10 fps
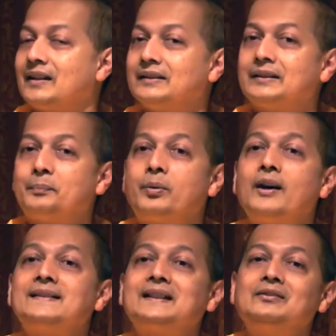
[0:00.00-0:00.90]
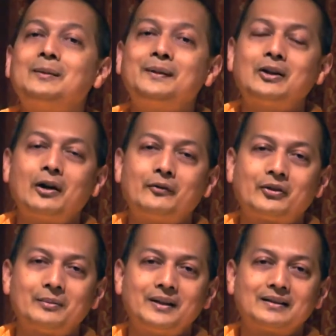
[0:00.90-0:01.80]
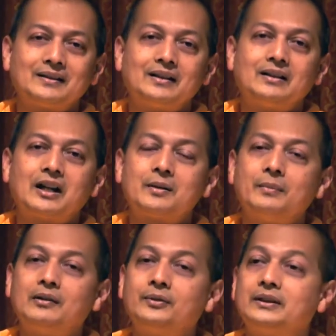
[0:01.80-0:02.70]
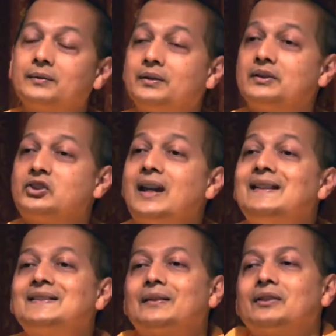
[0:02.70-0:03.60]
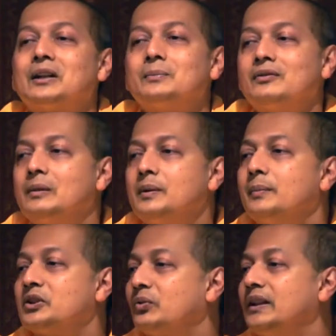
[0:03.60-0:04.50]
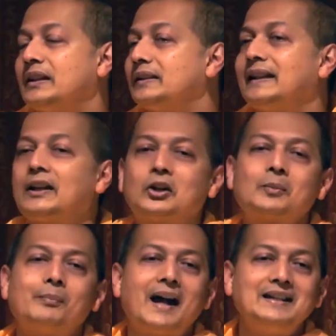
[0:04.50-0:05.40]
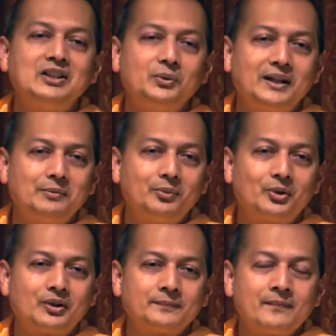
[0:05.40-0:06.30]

The poison will be gone from it karma, the, the chains of karma will be much weaker. They cannot bind you anymore.